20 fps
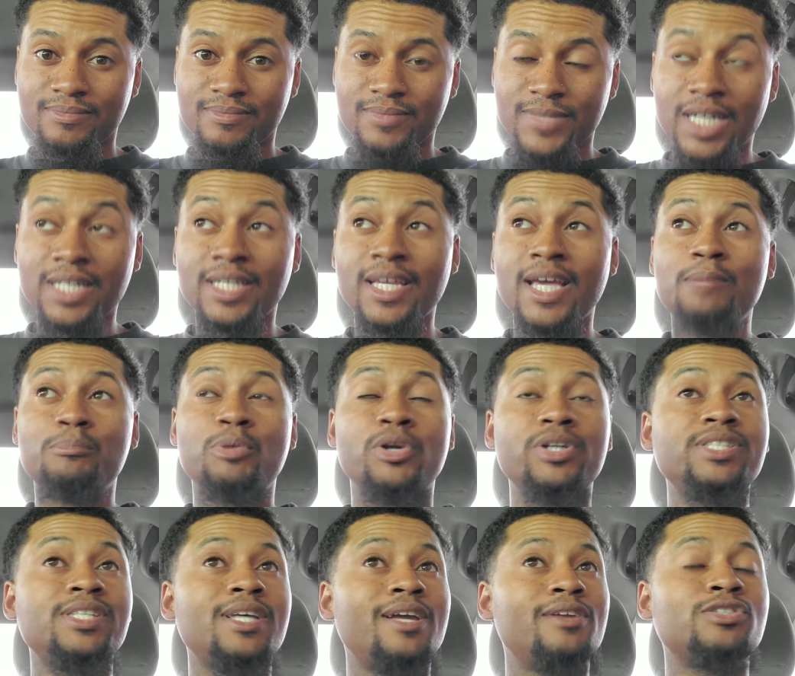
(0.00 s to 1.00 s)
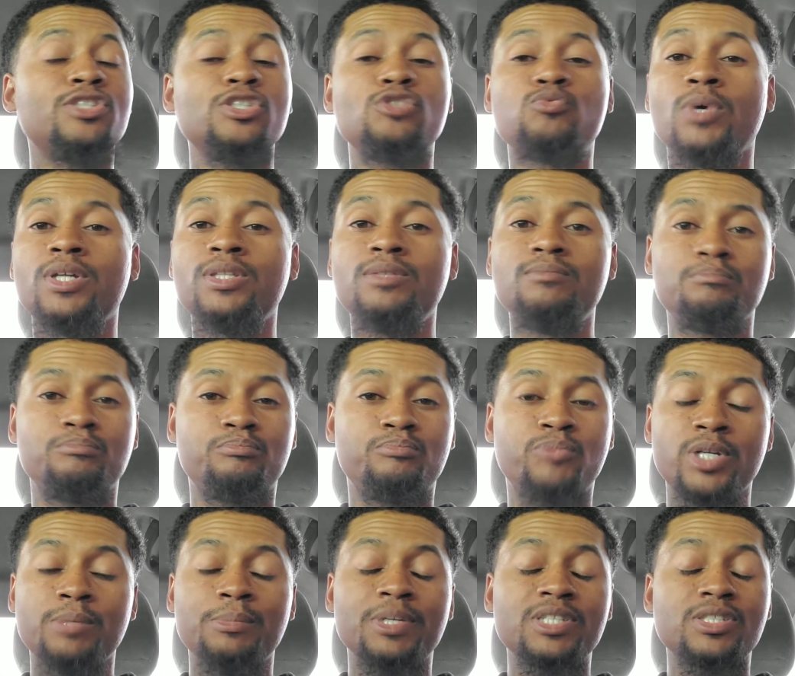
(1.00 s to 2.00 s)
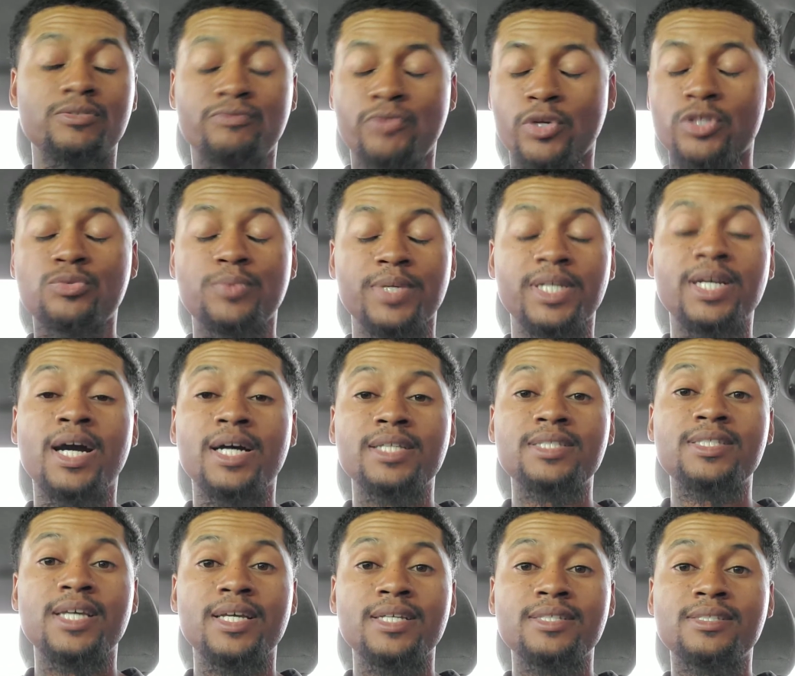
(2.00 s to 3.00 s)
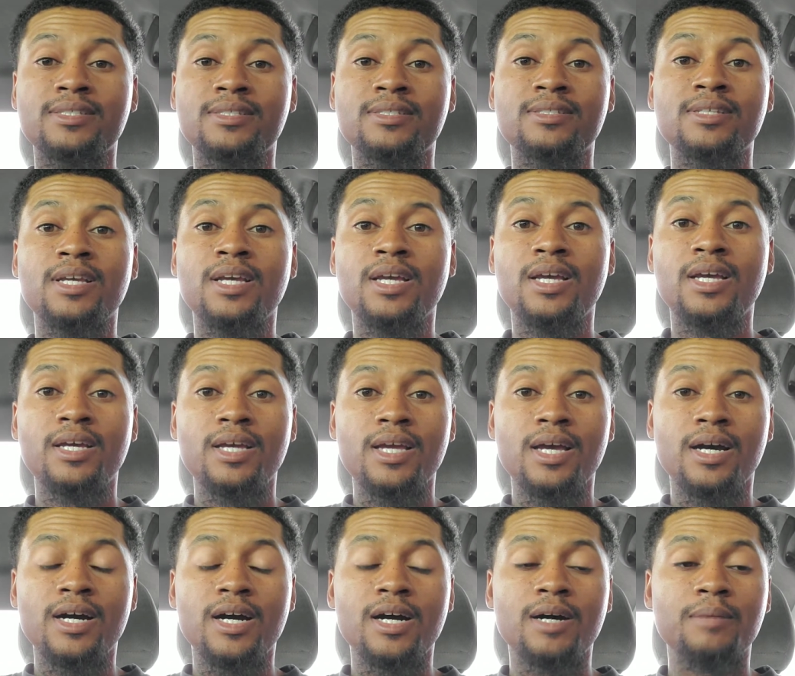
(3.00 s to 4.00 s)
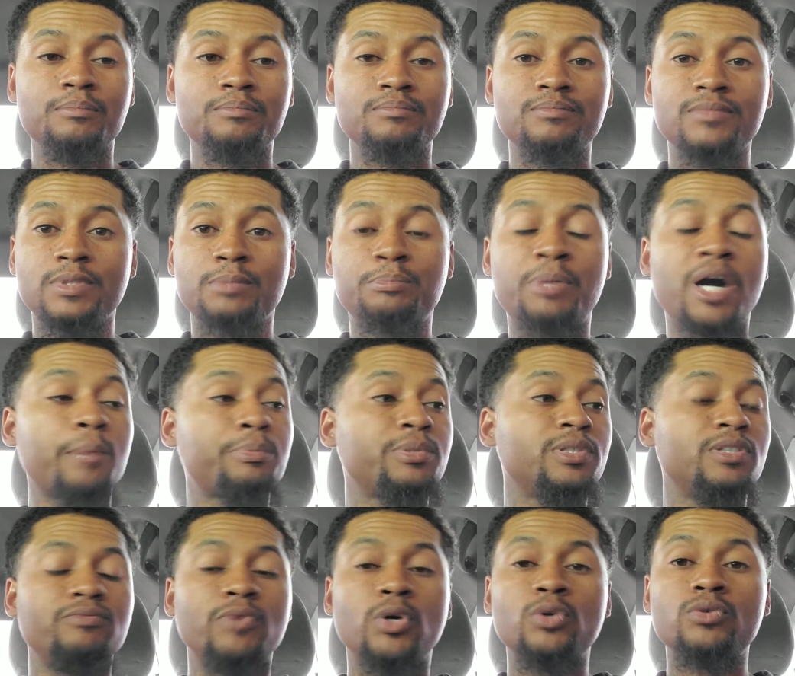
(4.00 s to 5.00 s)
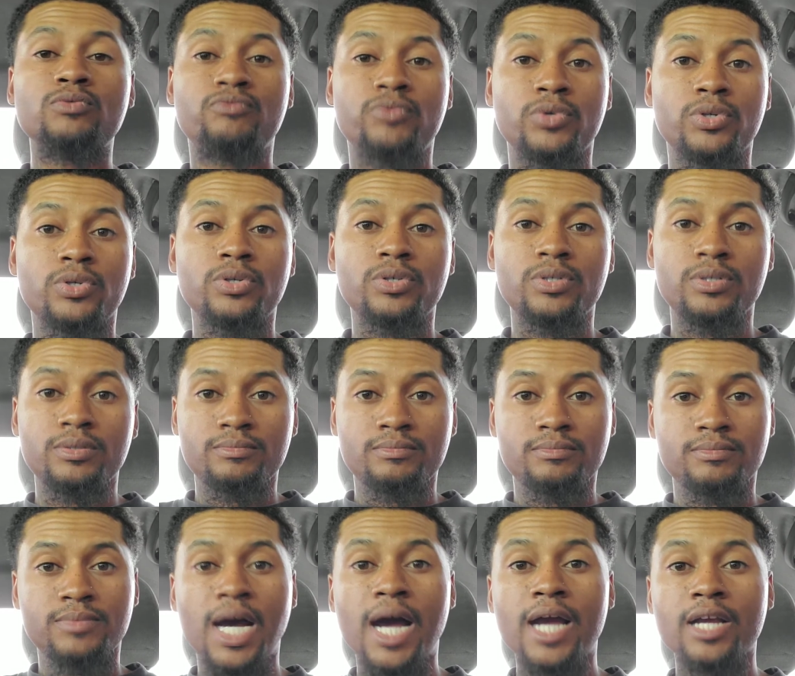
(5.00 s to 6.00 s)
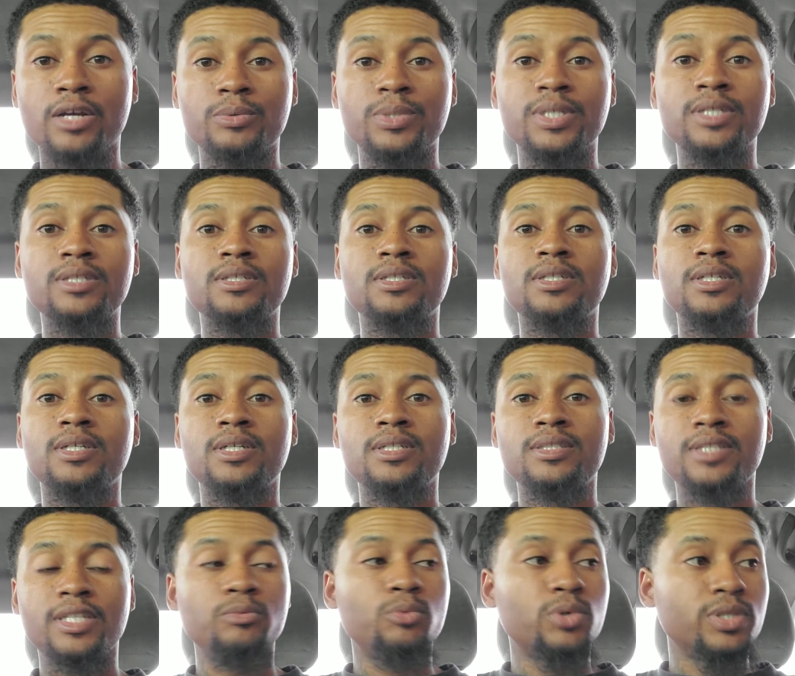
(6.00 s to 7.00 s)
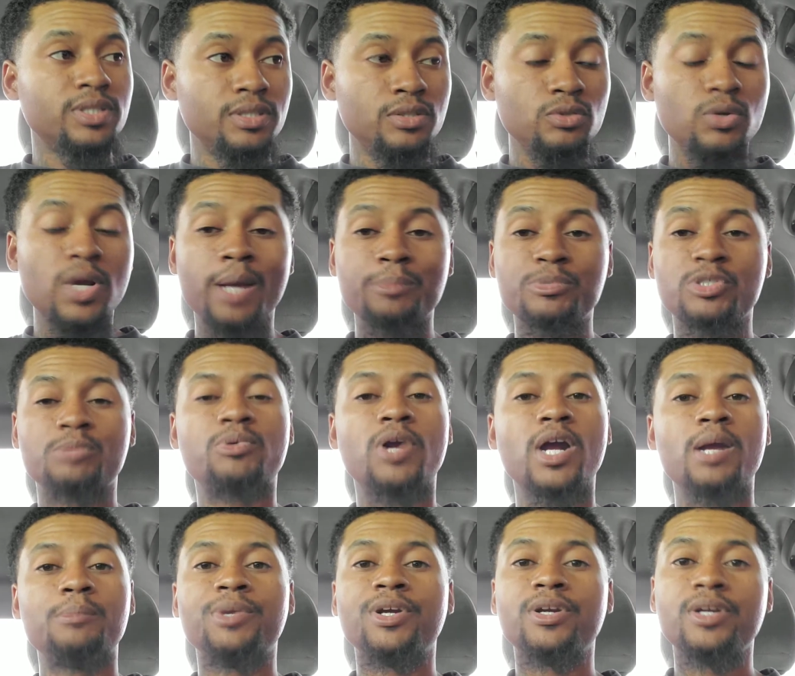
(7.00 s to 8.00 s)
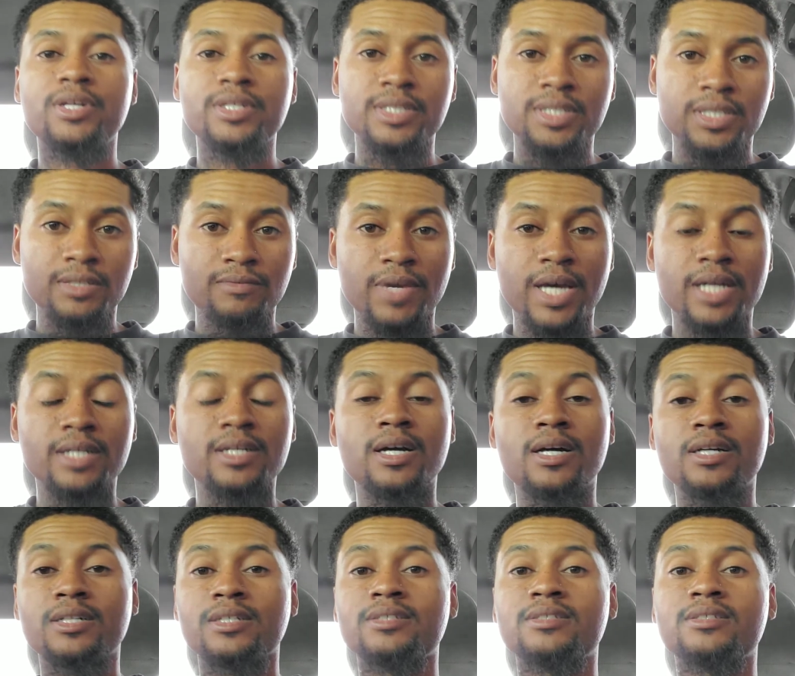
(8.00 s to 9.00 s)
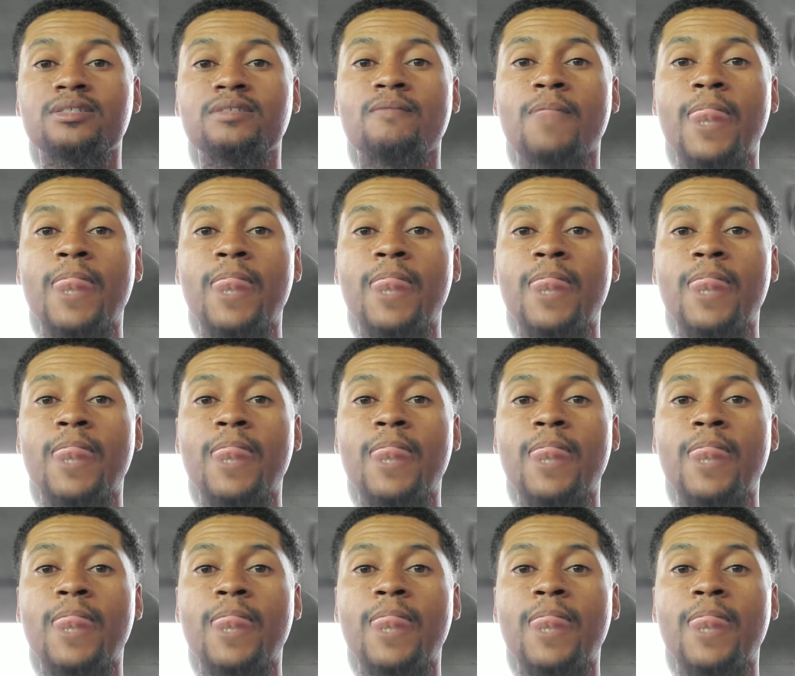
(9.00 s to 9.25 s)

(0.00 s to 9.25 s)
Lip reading: Again, Bernie Sanders just won pretty much the first three contests. Popular vote for Iowa. Then he won the New Hampshire primary, then Nevada caucus.